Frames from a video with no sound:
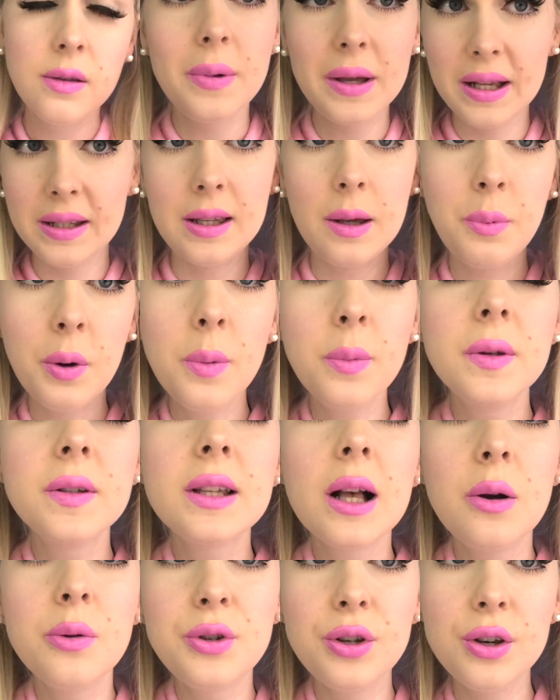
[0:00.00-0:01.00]
But yes, I
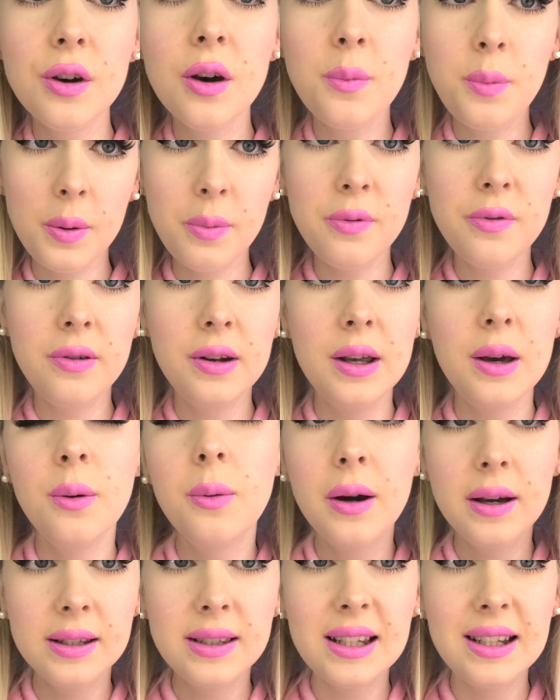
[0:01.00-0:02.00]
promised I would do a proper video
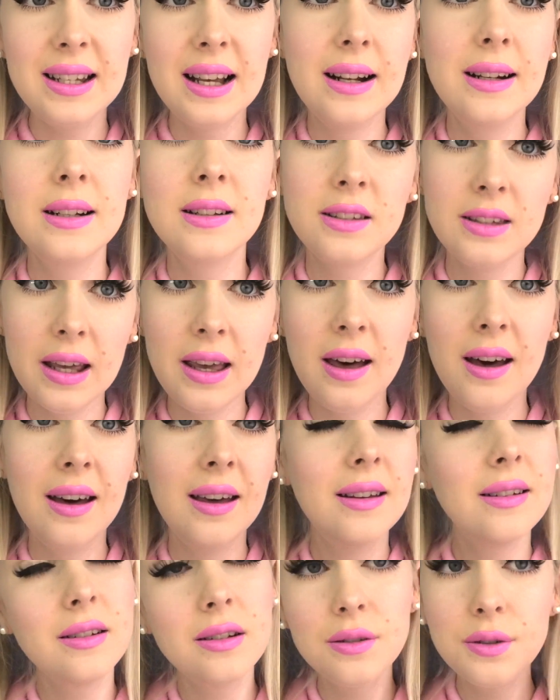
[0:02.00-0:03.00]
where I sit down and say hi
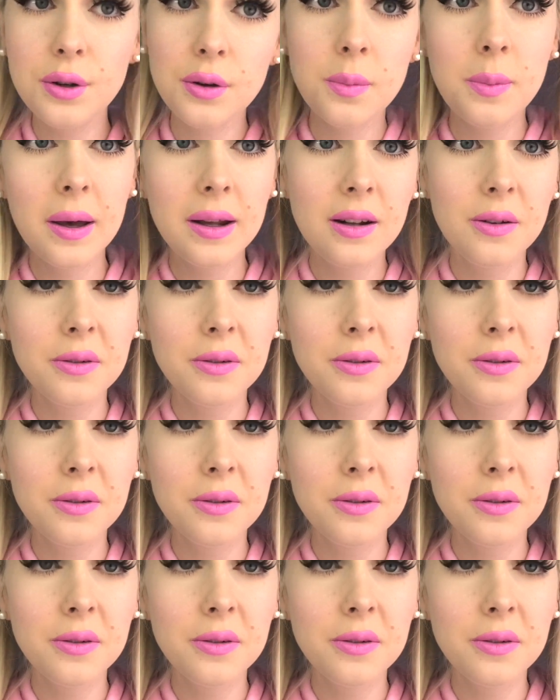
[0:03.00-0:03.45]
and talk about